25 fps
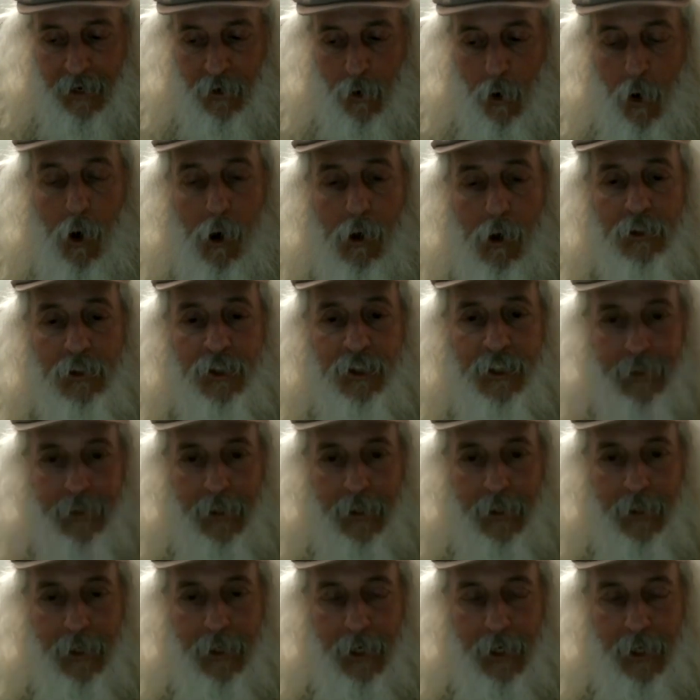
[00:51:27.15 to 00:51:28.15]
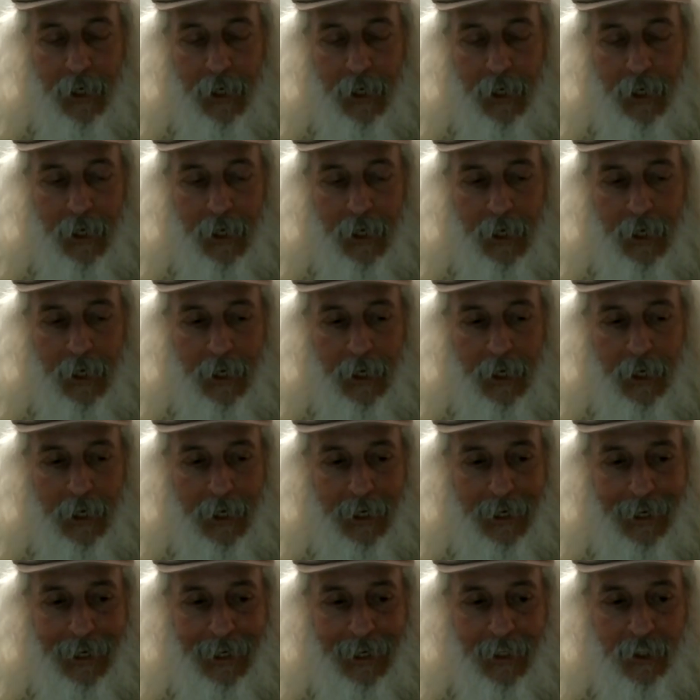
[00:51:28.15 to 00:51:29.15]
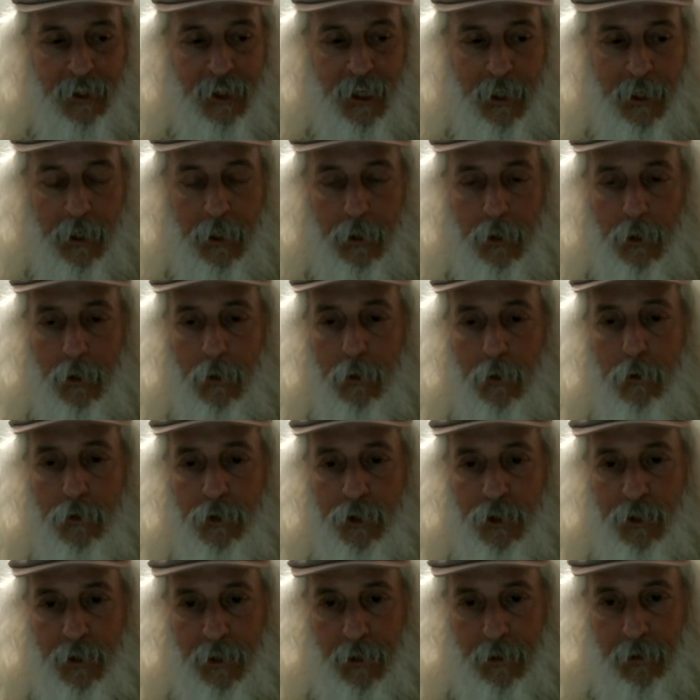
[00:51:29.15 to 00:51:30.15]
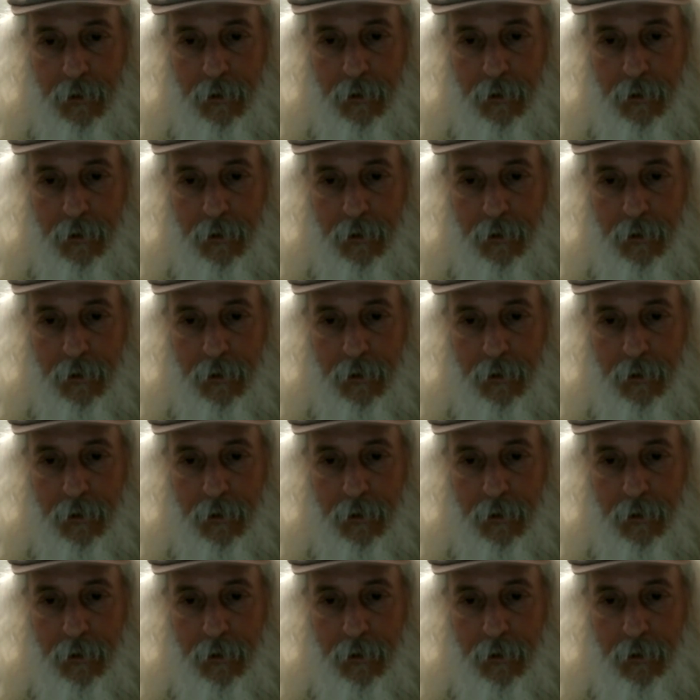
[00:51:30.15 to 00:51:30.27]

all separation is an illusion,